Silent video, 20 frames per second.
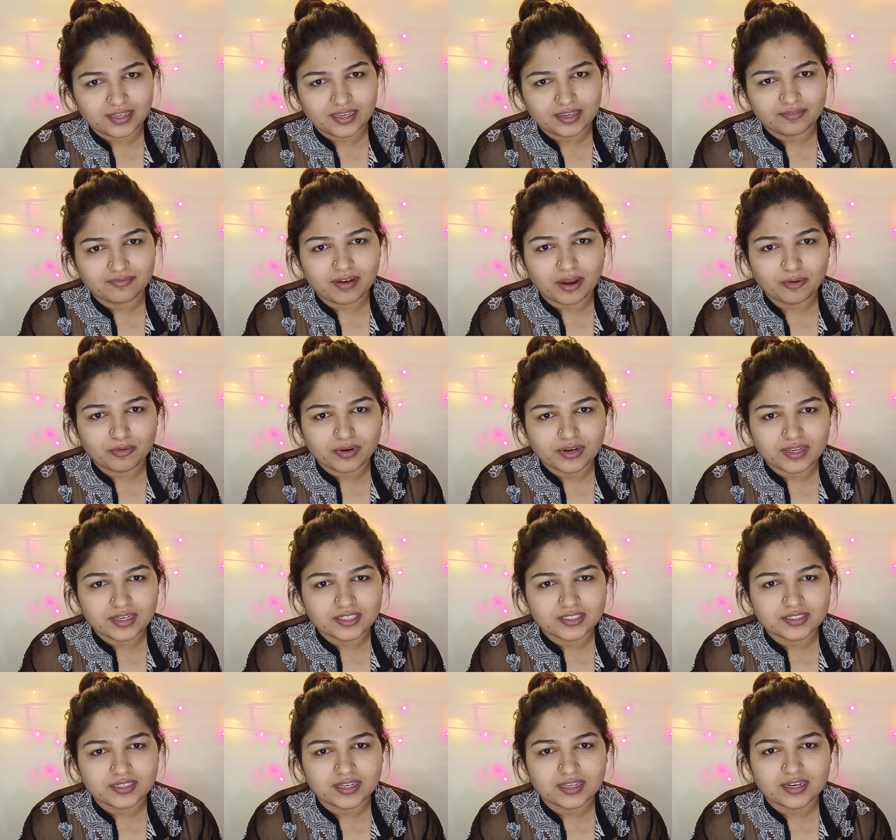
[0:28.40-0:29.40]
day
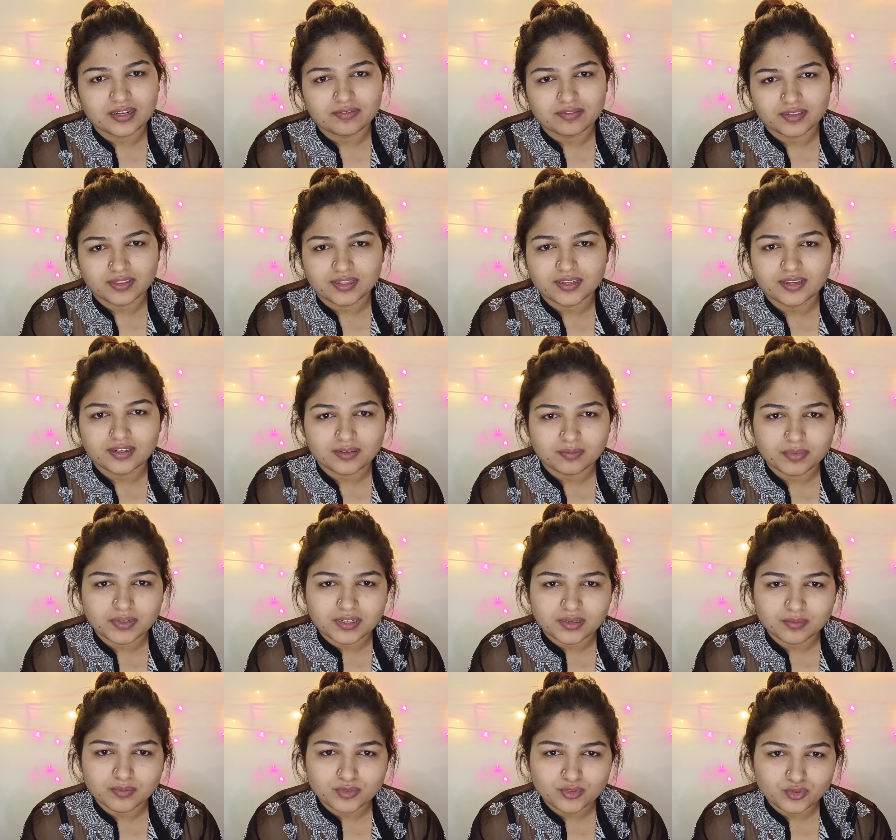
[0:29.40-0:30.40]
foundation and everything, it
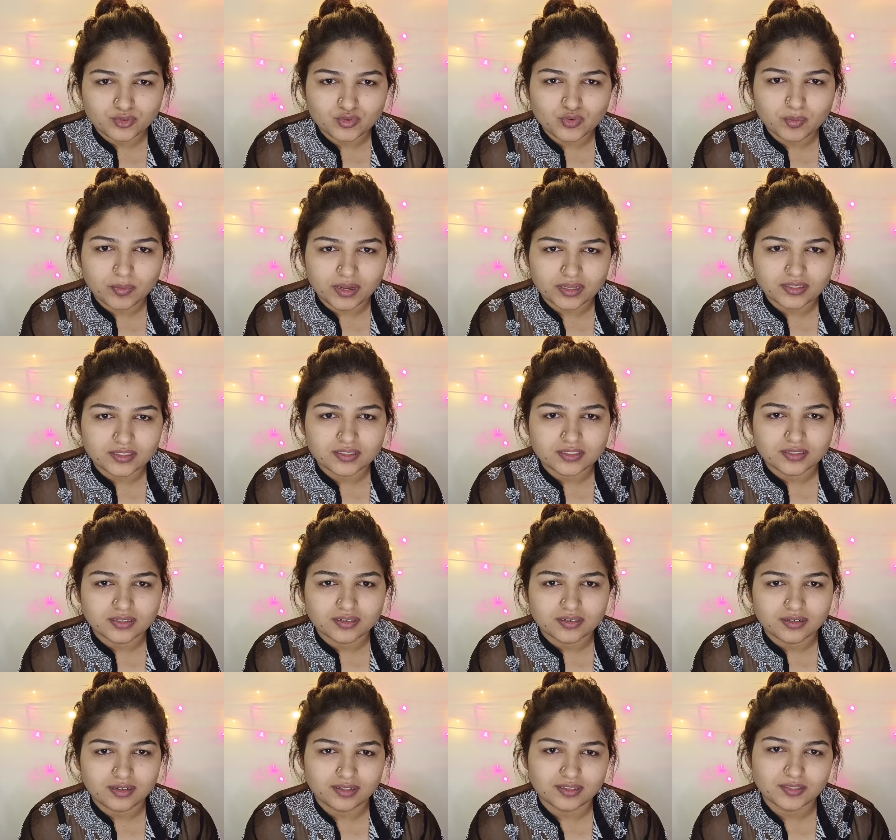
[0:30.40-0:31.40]
becomes too much,
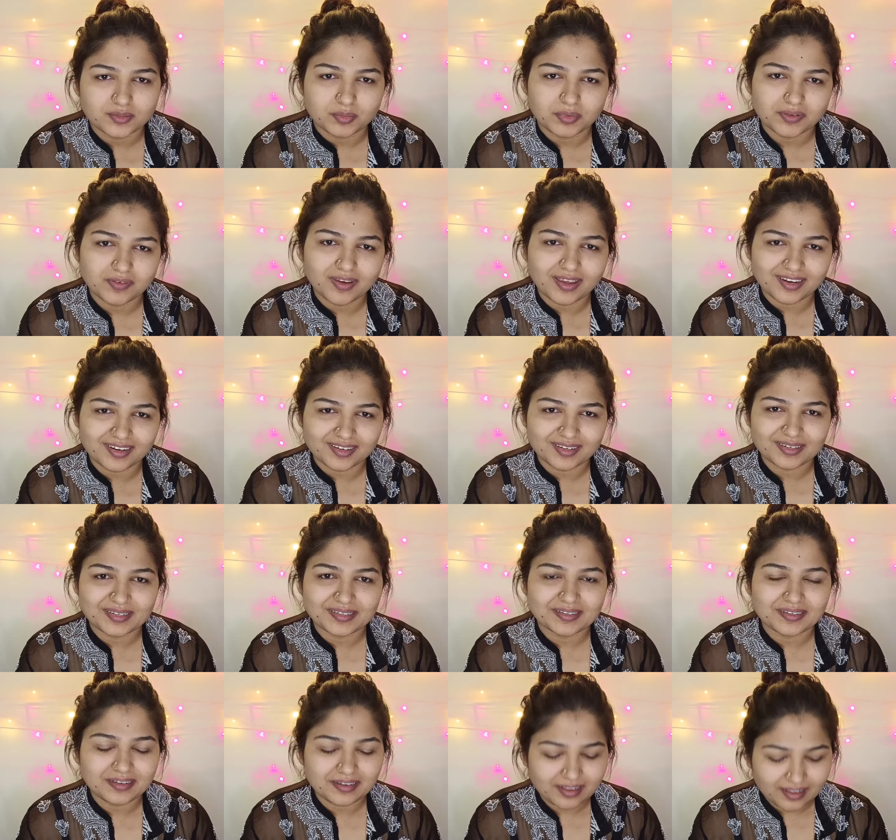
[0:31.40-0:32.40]
let's be very
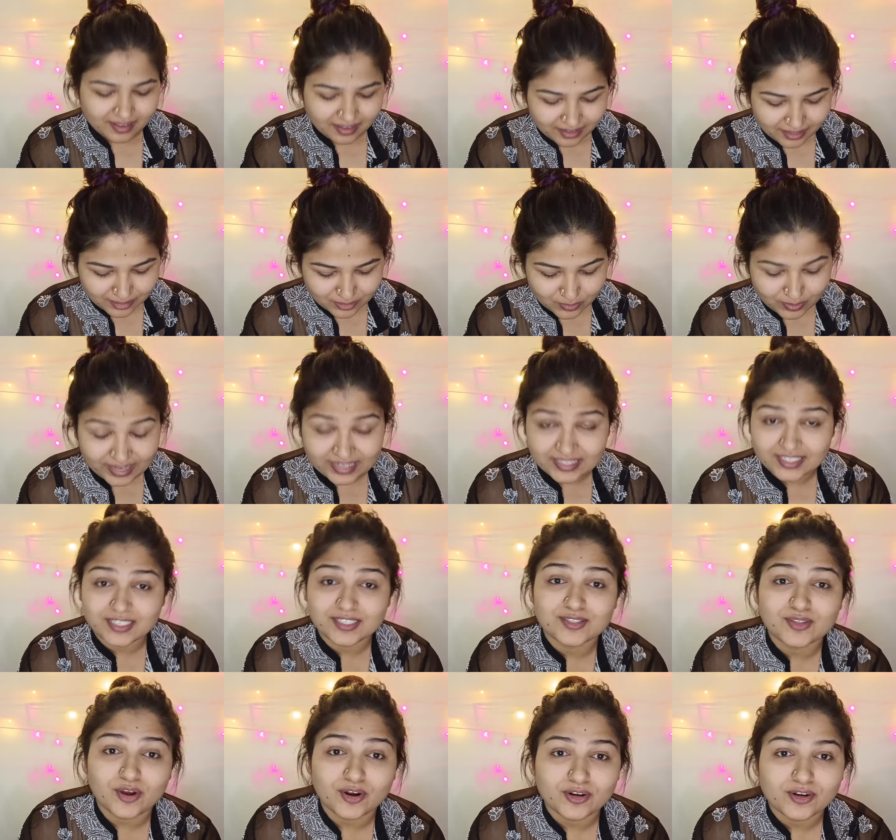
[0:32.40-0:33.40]
real. So I
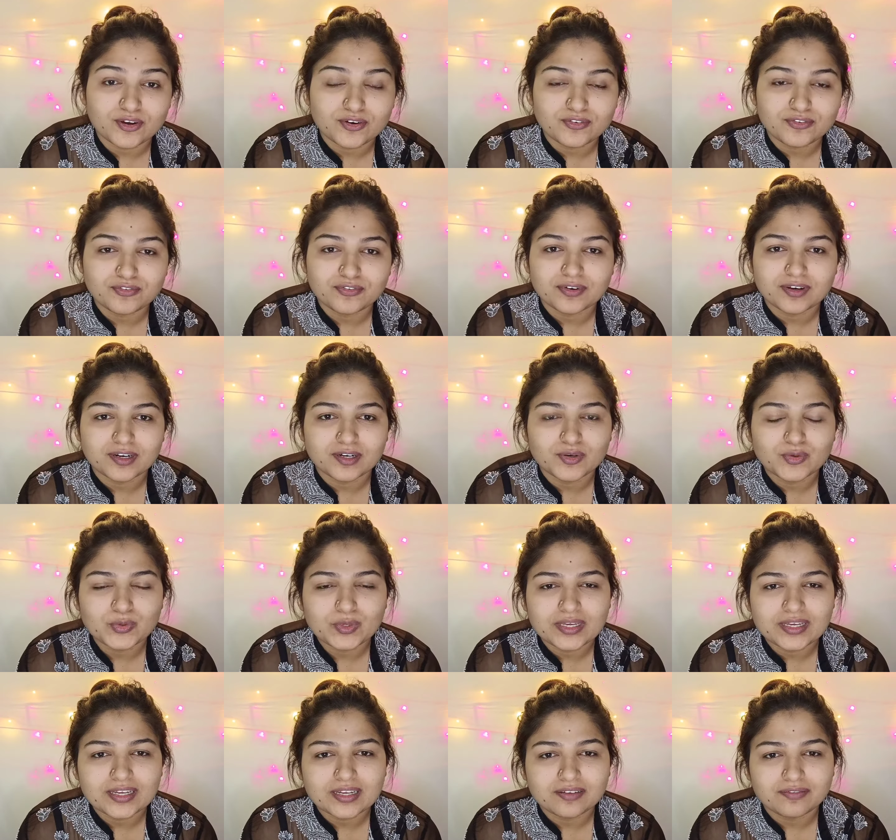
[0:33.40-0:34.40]
just thought of
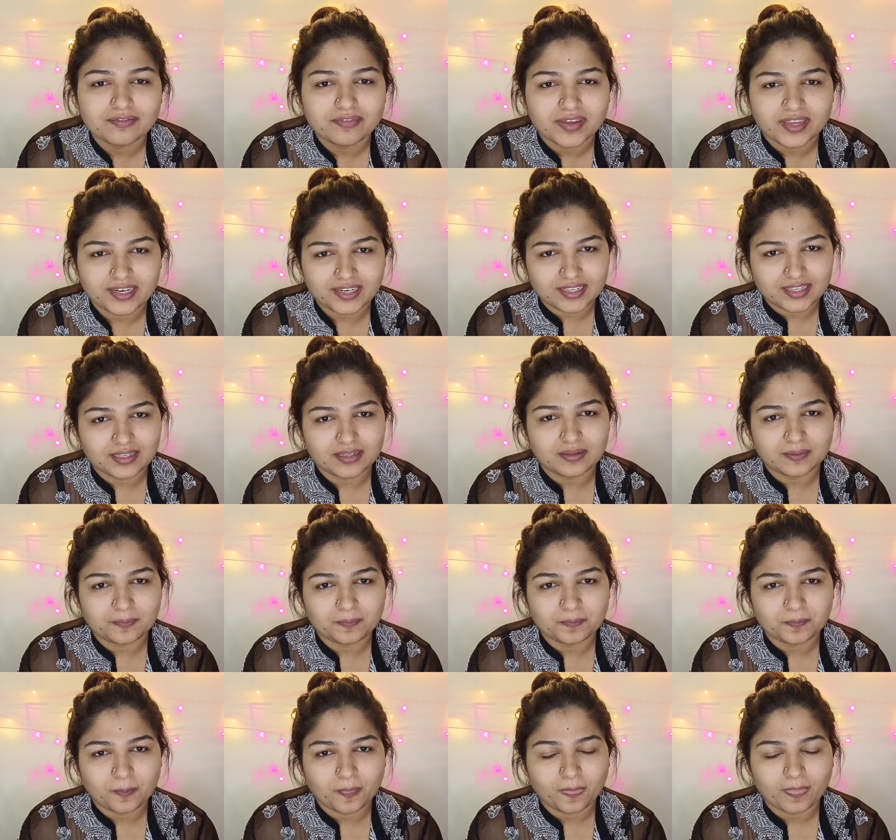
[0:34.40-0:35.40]
doing a very
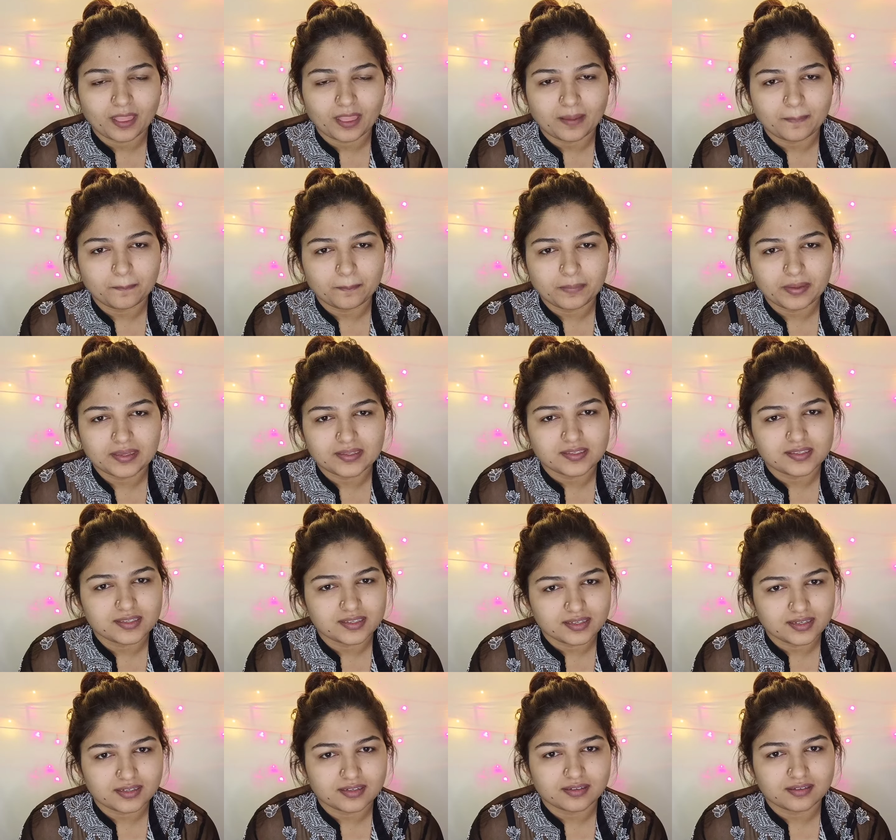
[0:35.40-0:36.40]

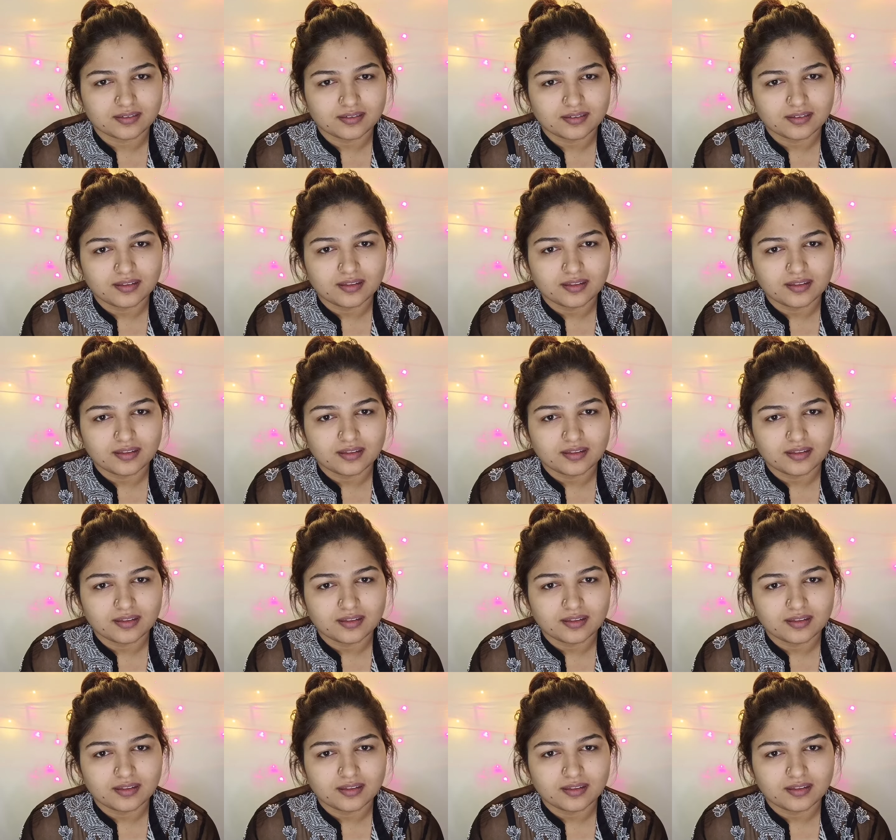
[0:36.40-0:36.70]
basic